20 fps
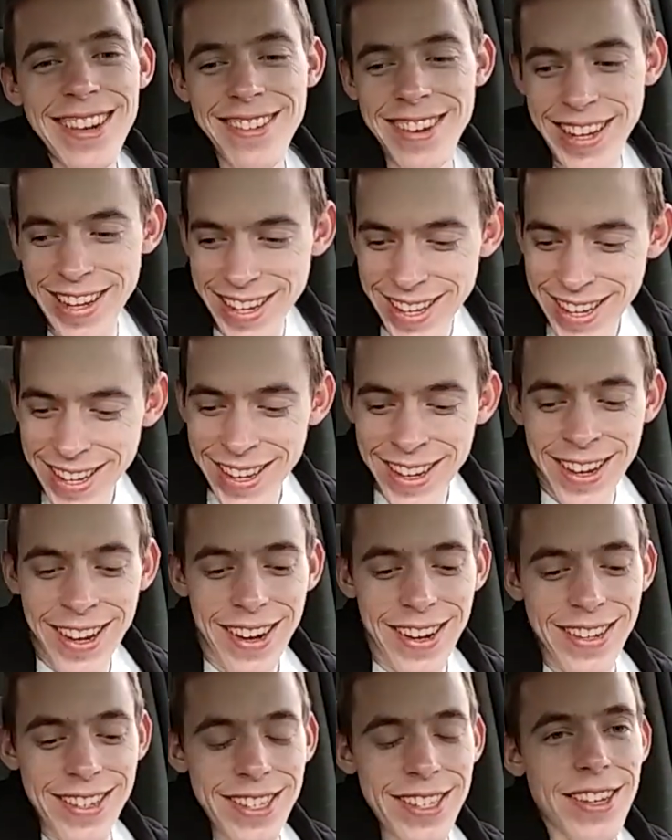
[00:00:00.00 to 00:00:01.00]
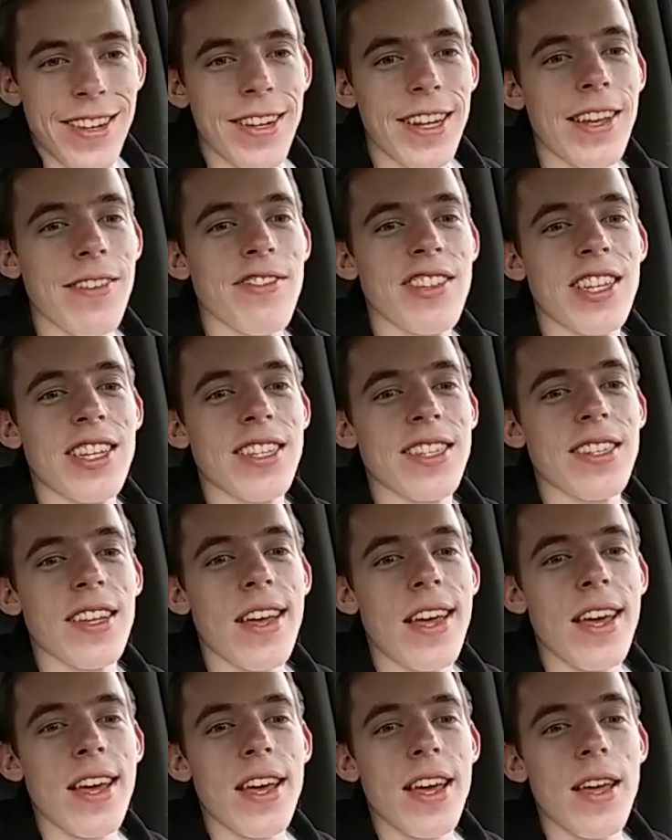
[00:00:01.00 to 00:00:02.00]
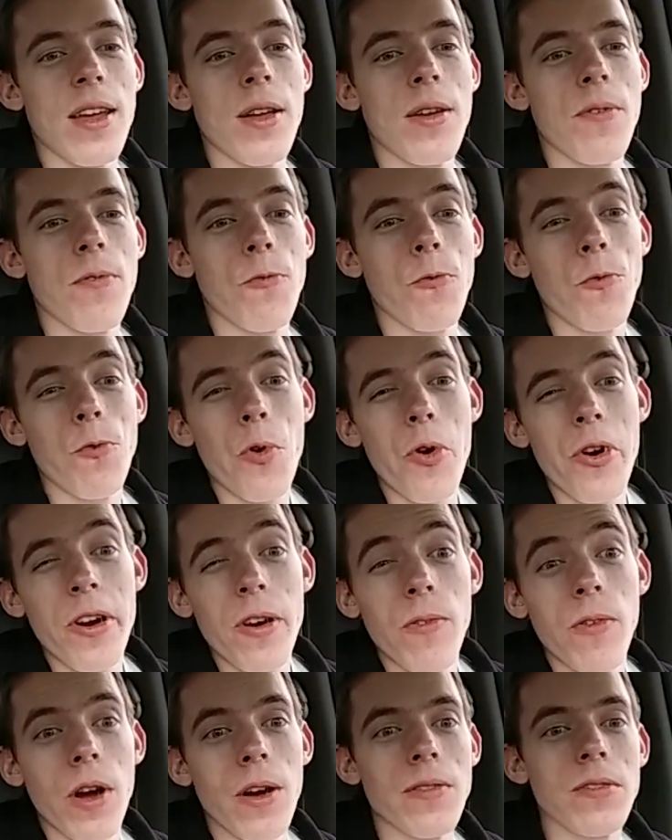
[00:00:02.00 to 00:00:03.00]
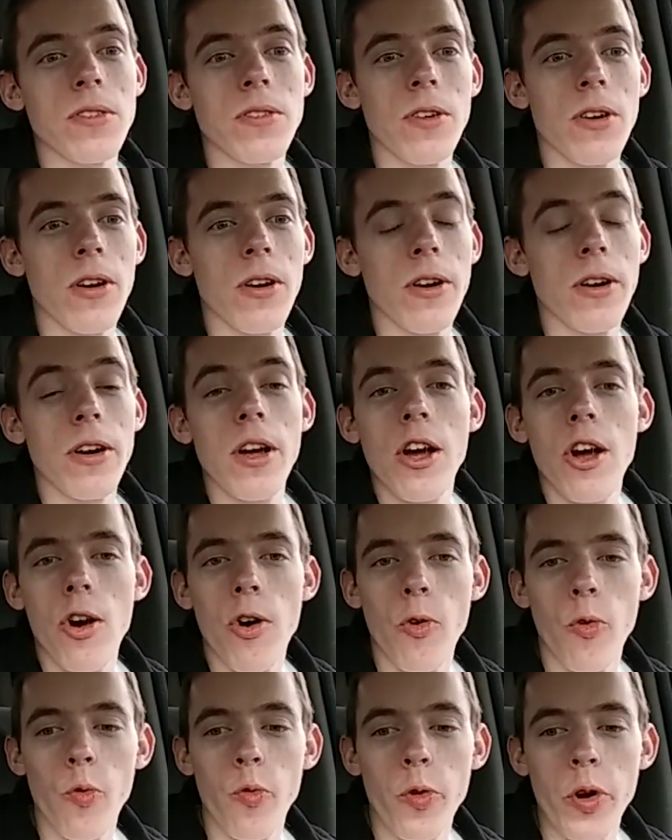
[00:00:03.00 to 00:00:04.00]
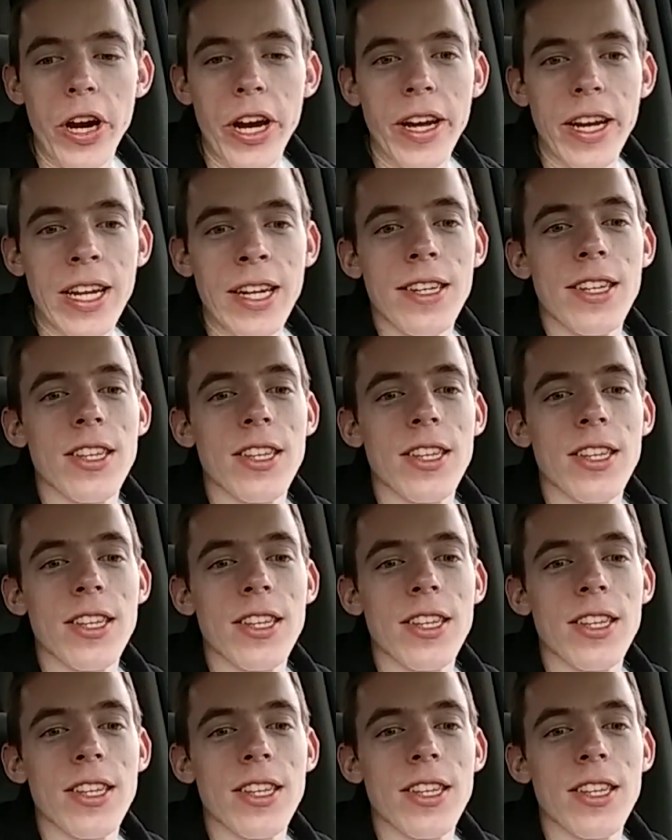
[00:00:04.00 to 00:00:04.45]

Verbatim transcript: anyway, uh, Song giving this a 4 out of 5 star rating.